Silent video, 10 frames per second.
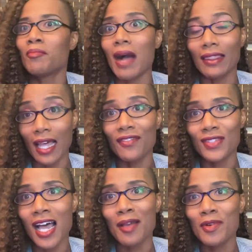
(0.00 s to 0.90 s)
my
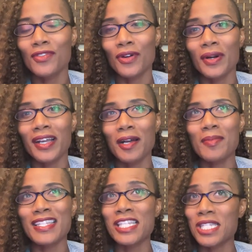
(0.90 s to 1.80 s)
lifetime of growing up
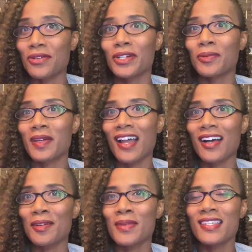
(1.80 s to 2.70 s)
as a serial
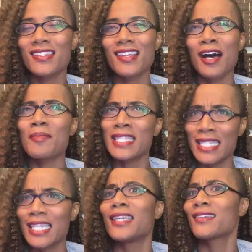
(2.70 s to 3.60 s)
monogamist and
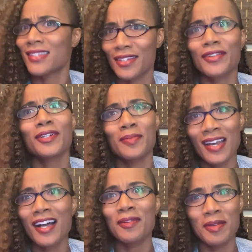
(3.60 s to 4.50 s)
seeing serial
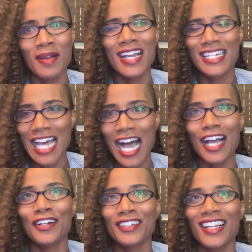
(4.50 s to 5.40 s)
monogamy my
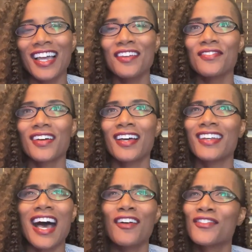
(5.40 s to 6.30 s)
entire life
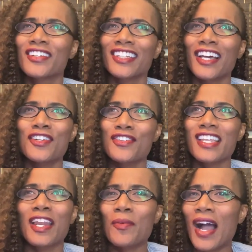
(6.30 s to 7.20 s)
and not really
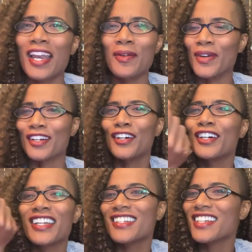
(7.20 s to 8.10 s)
understanding why anyone
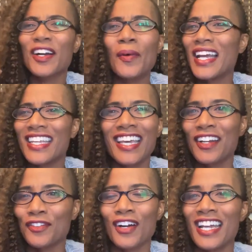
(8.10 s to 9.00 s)
couldn't quite get
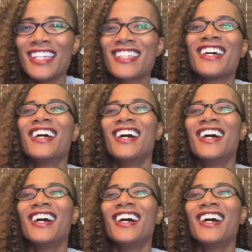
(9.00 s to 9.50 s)
it right.